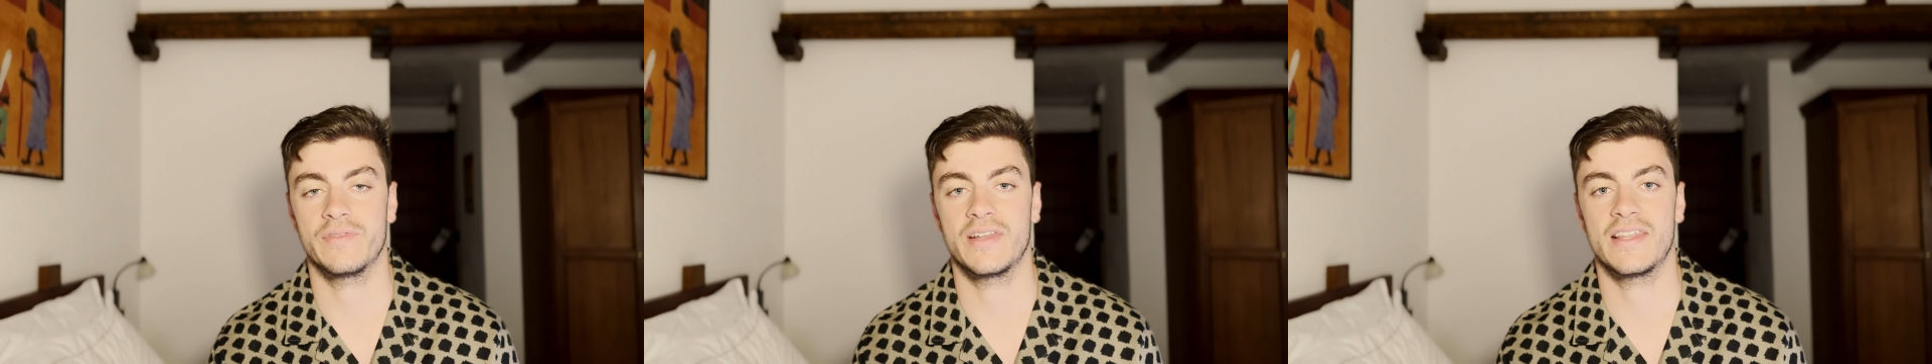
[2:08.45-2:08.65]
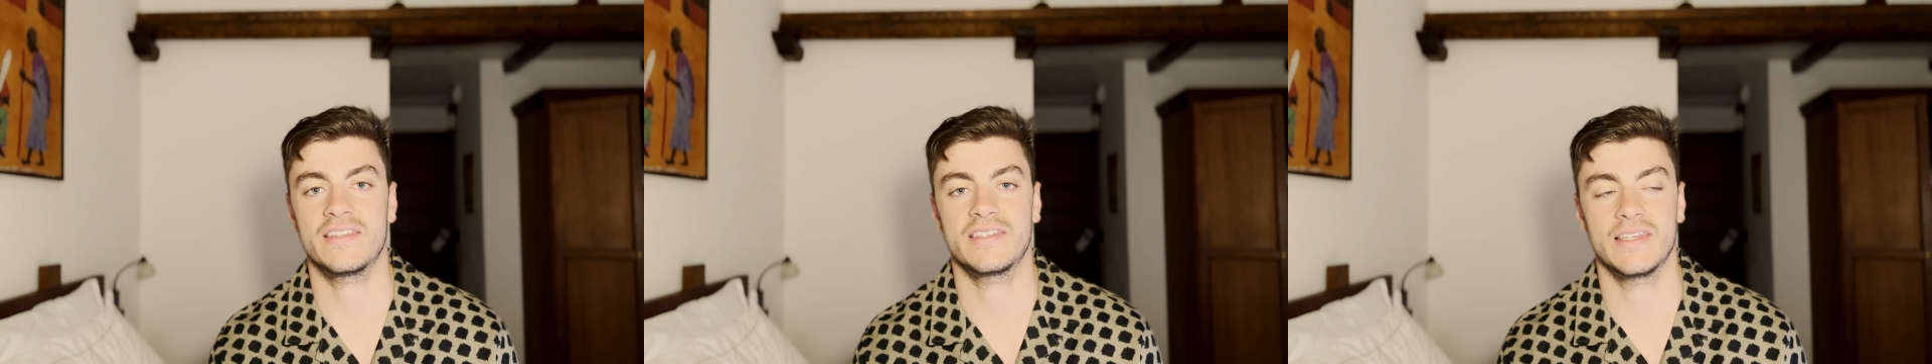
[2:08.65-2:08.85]

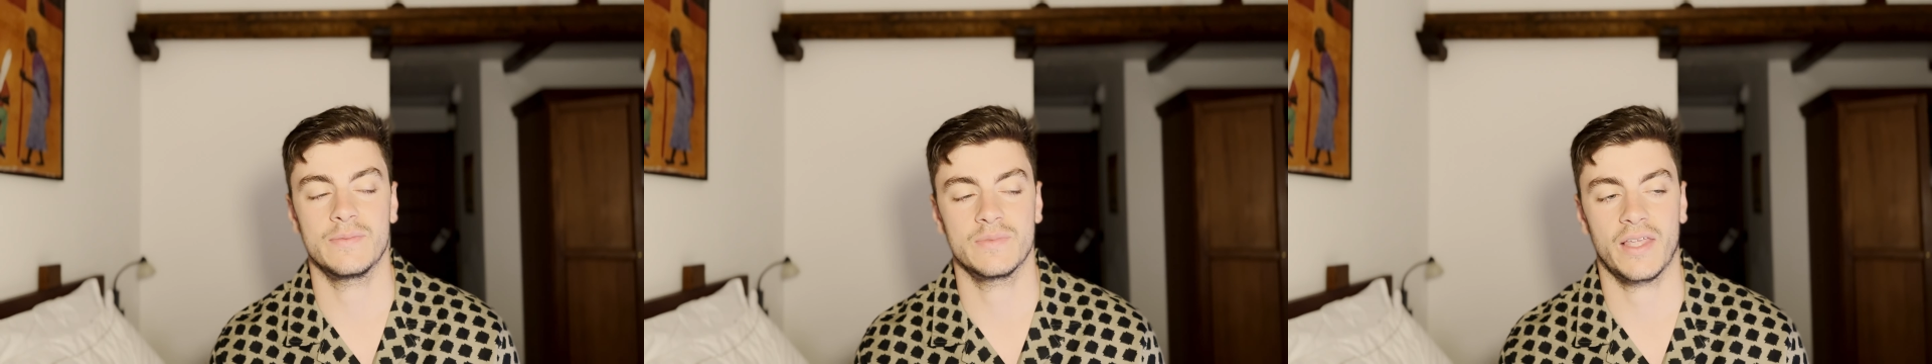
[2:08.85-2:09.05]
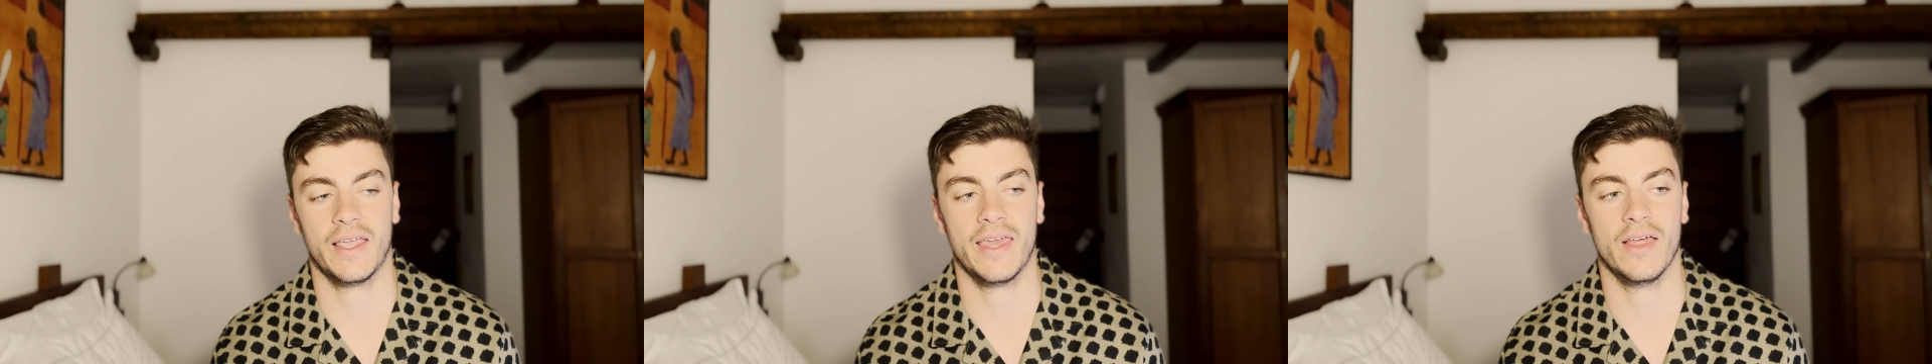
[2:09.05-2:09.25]
And it
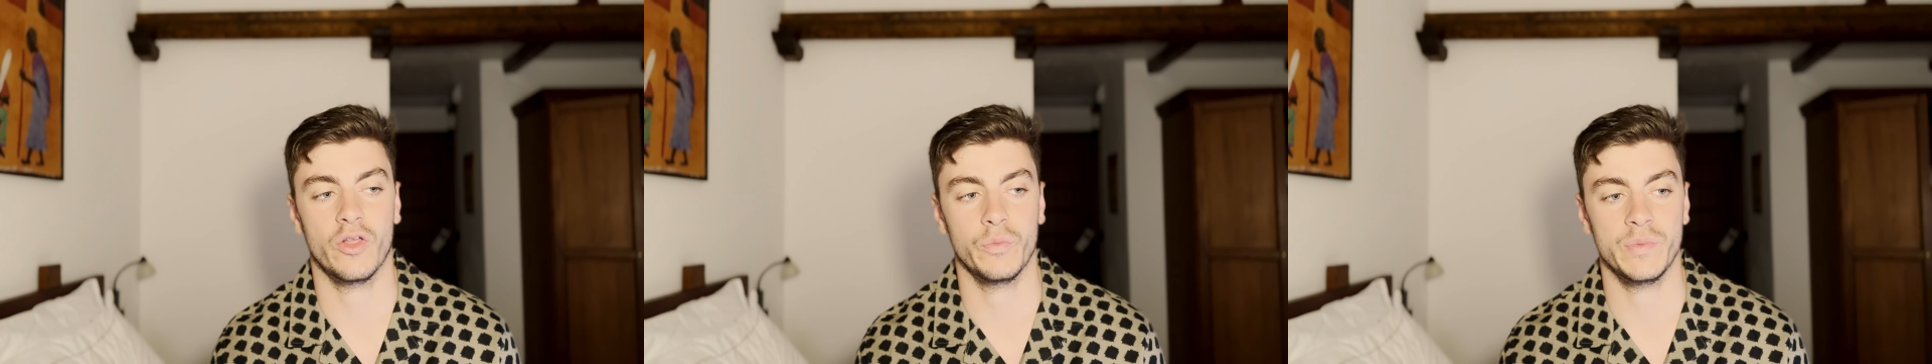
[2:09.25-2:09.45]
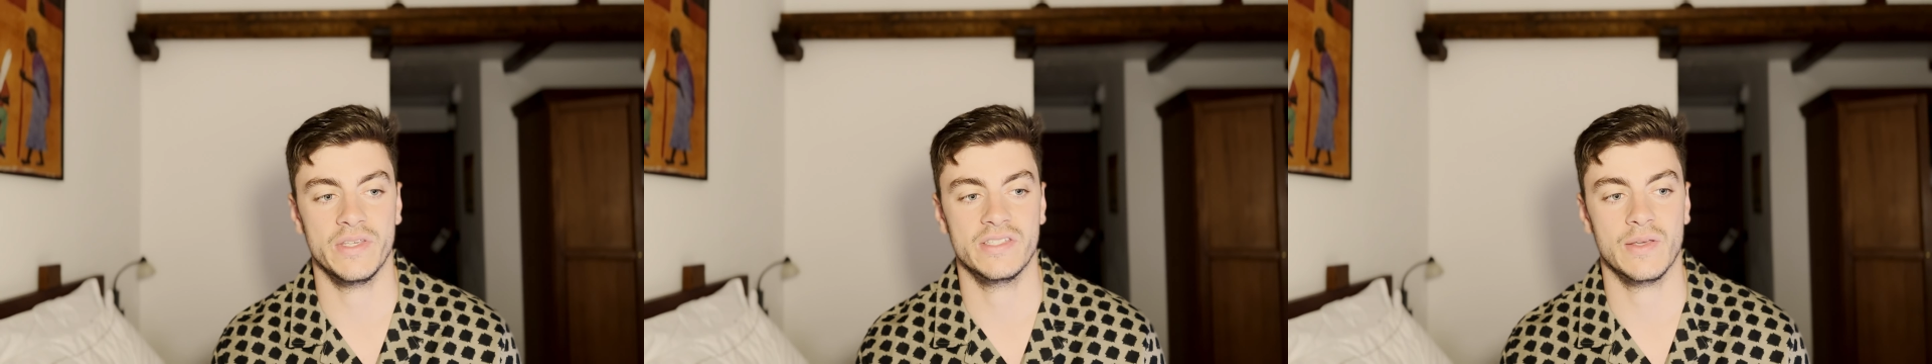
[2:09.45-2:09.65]
seems like he'll
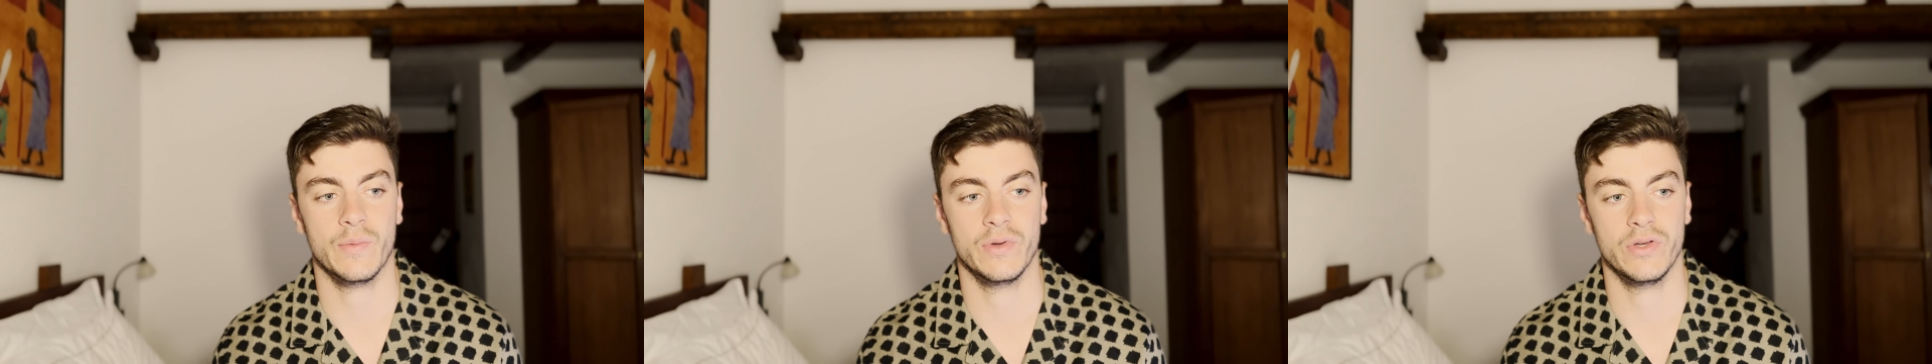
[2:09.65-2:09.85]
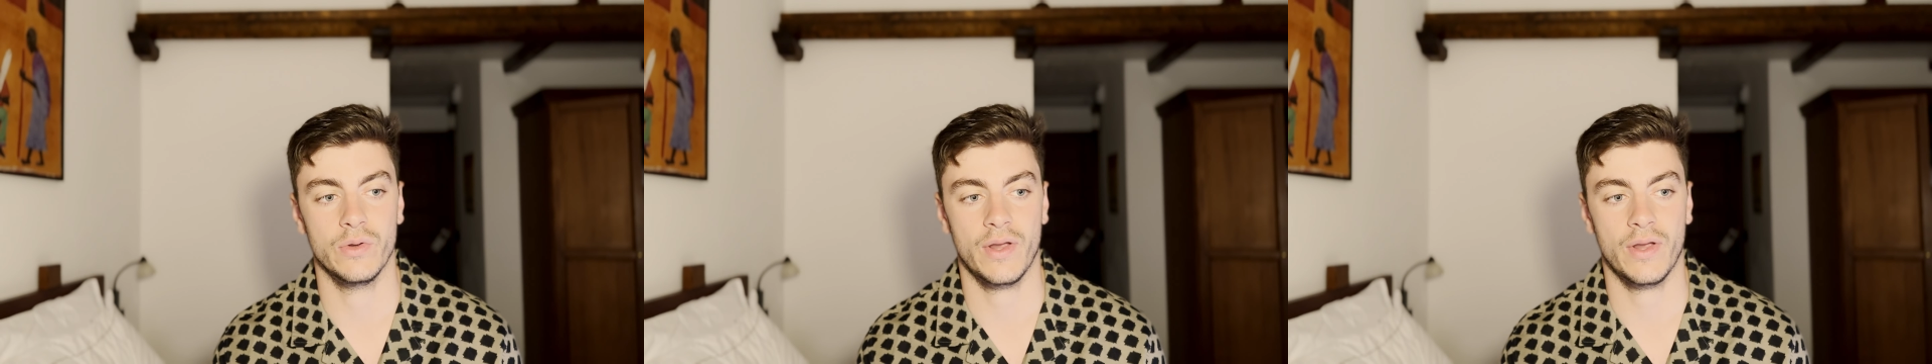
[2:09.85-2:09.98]
be someone who